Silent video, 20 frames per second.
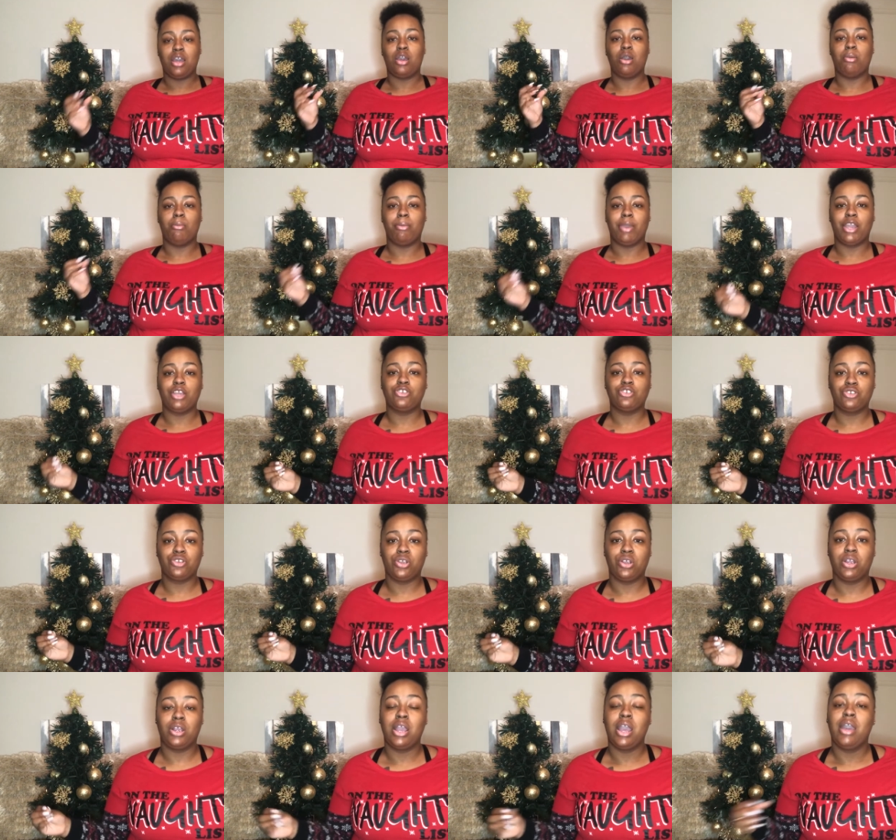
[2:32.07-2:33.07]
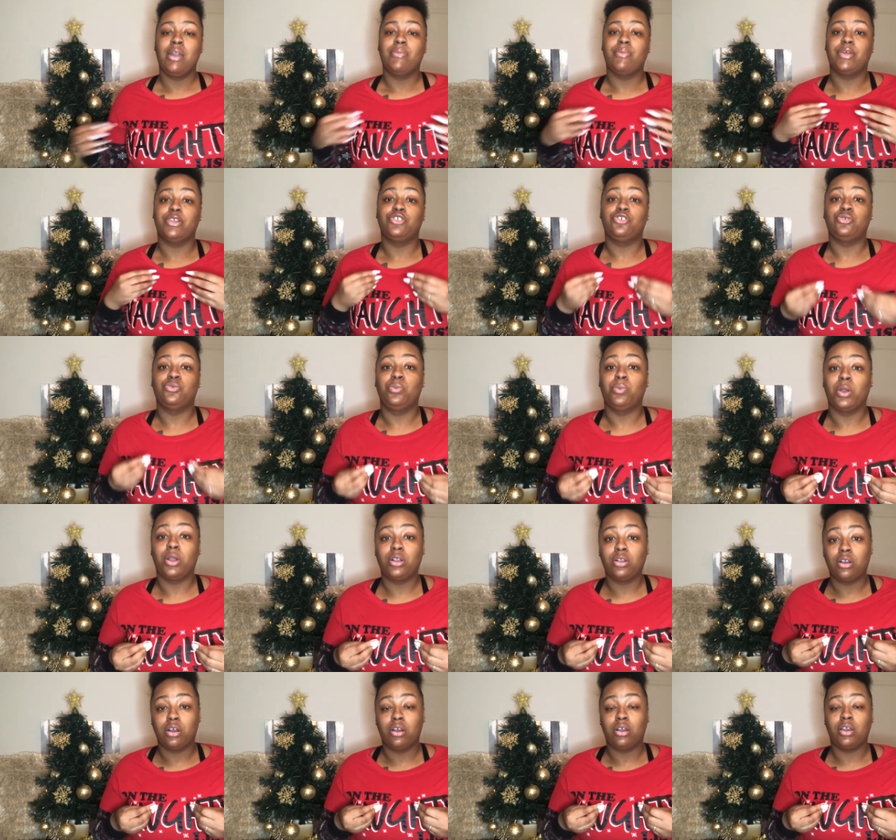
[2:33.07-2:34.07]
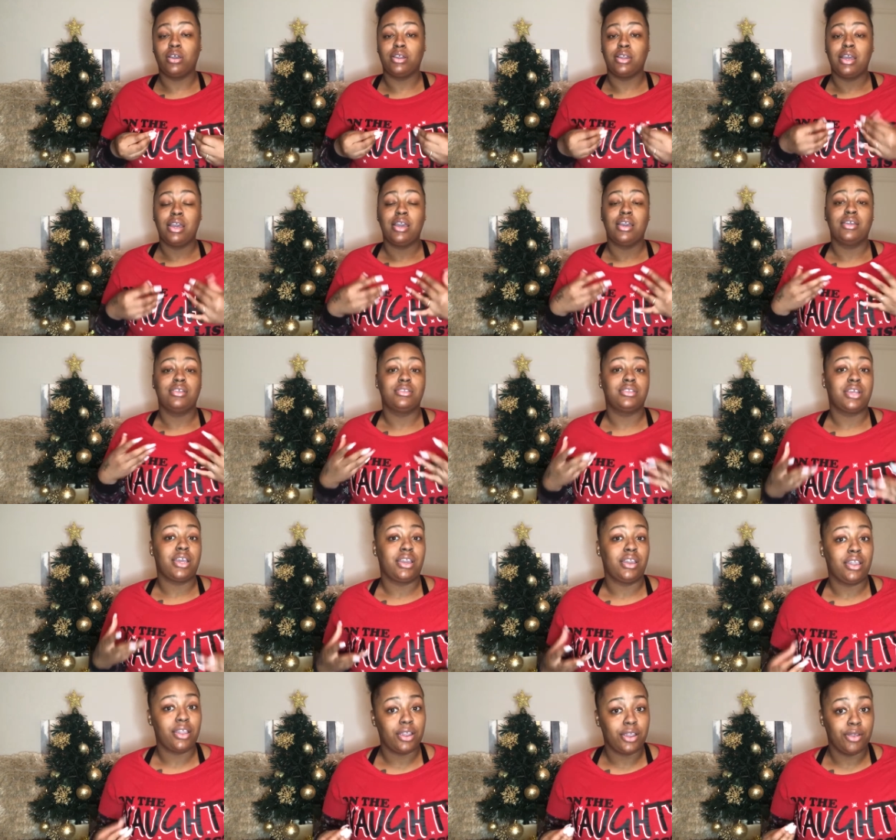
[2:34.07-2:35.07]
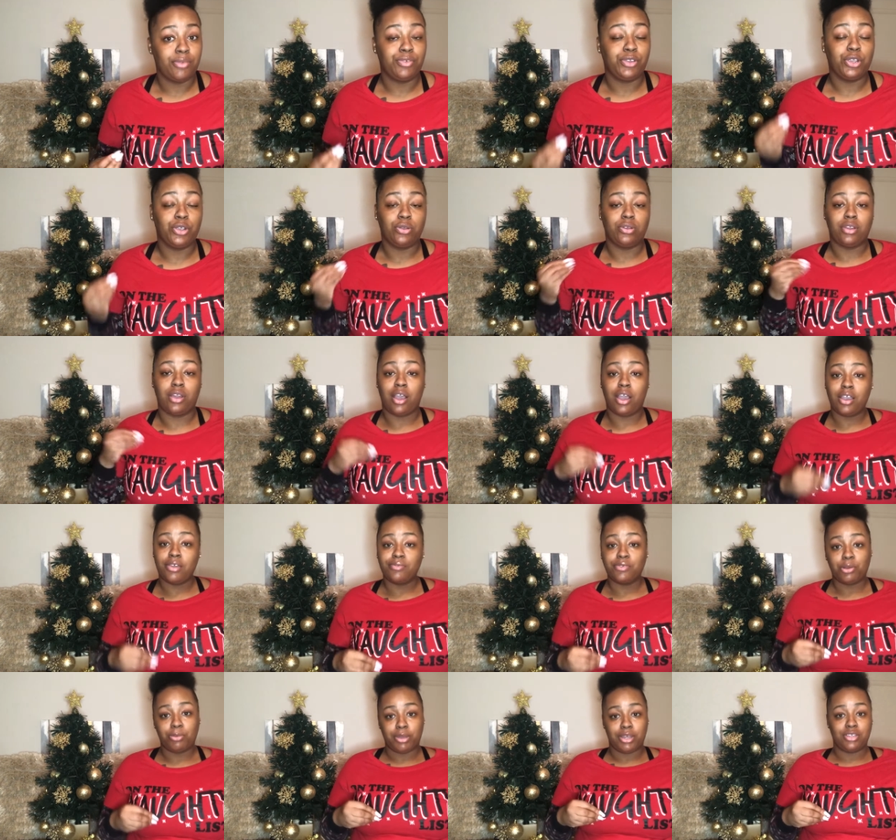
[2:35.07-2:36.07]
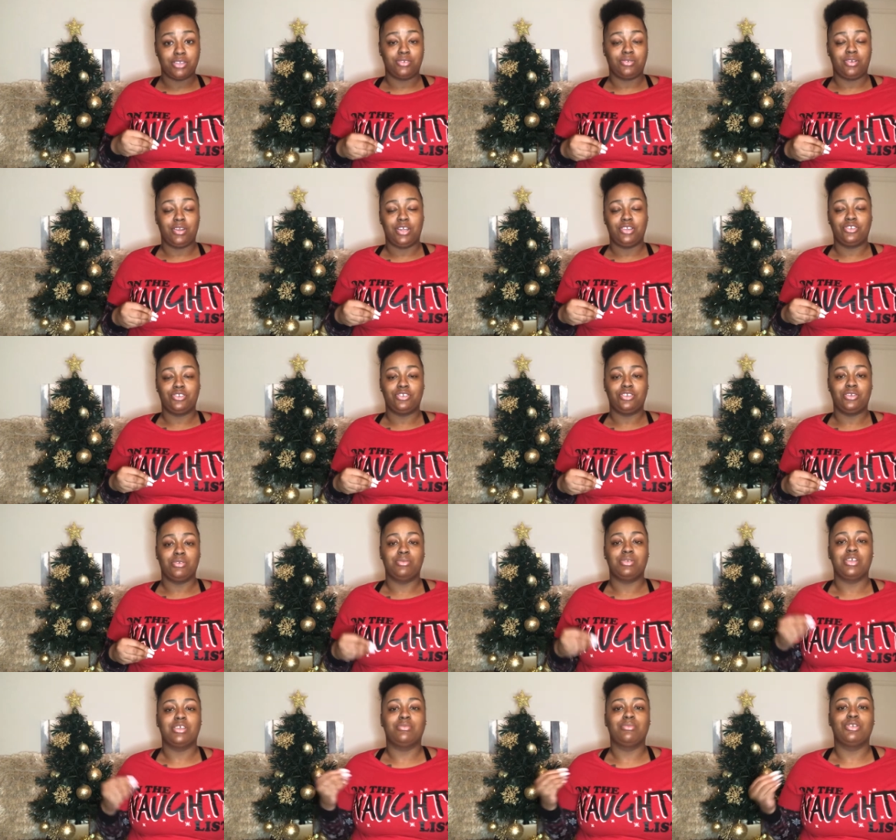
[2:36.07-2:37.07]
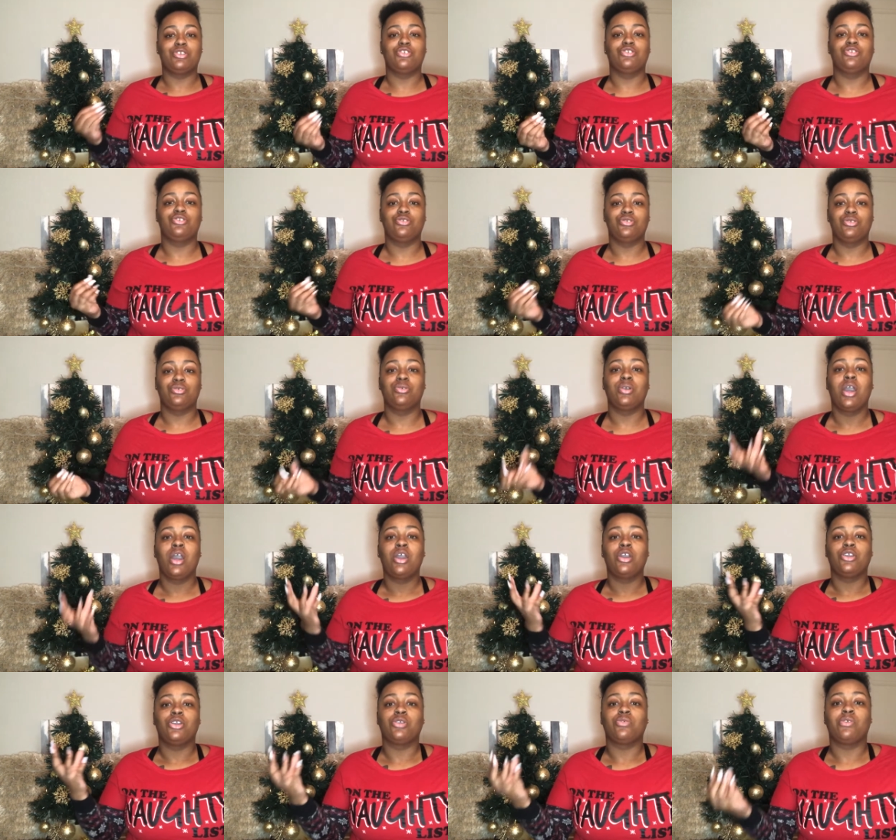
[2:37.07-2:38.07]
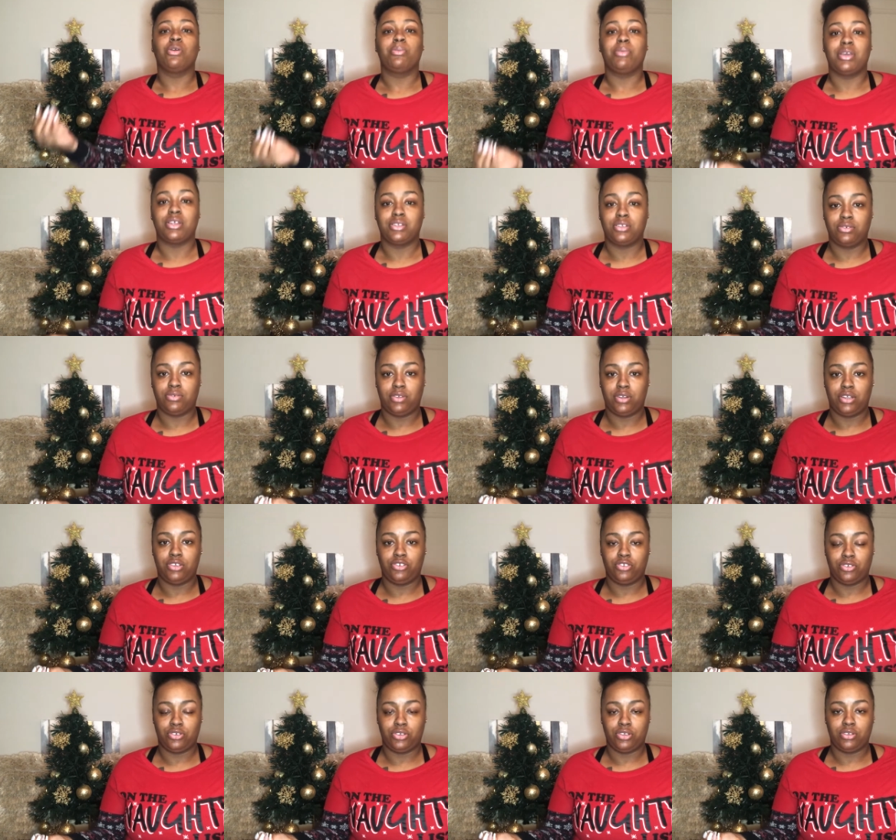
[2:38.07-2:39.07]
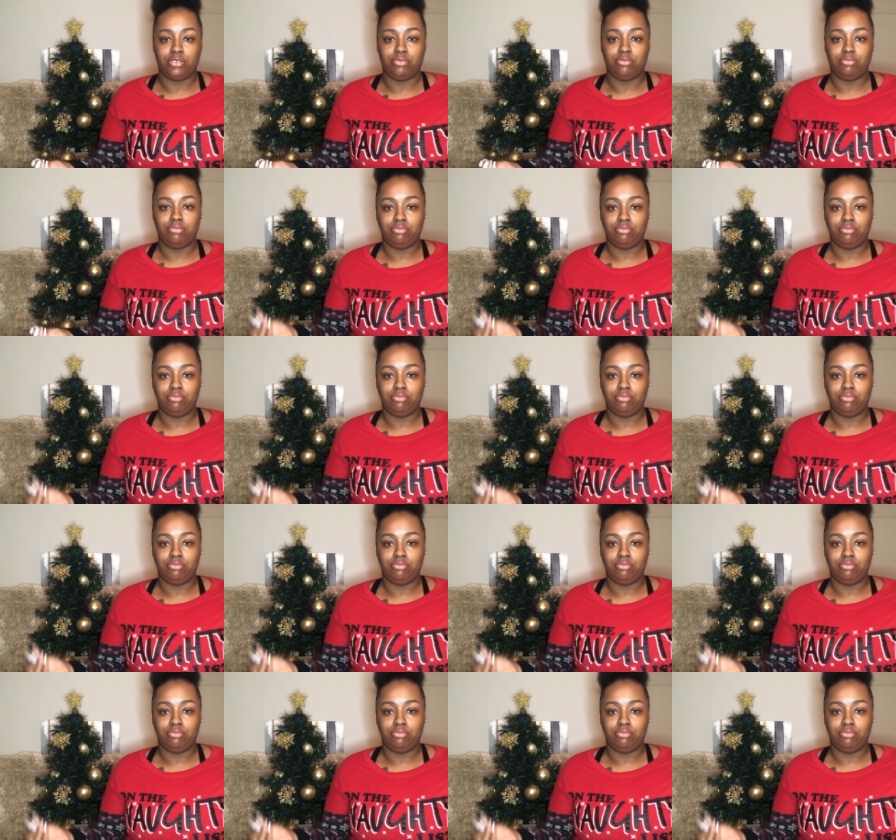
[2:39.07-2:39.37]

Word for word: Make sure that you work on and take care of your non-romantic relationships as much as you do your romantic relationship.